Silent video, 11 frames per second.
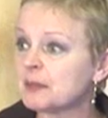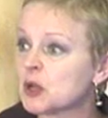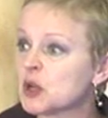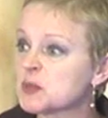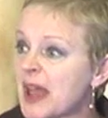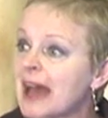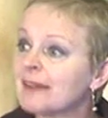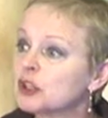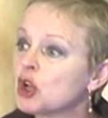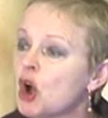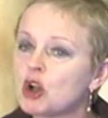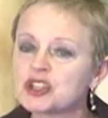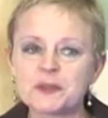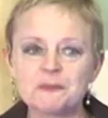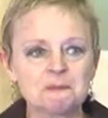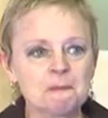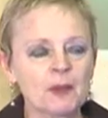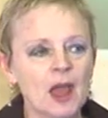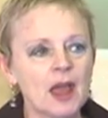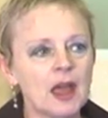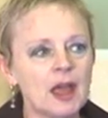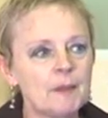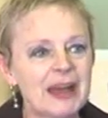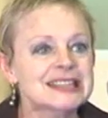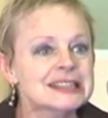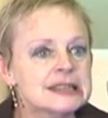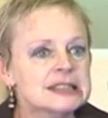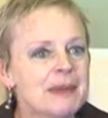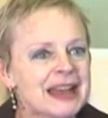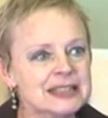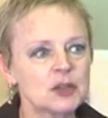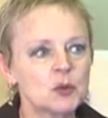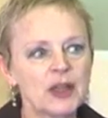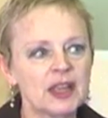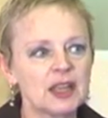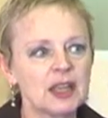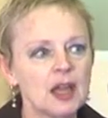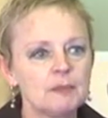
because we haven't got a systematic way.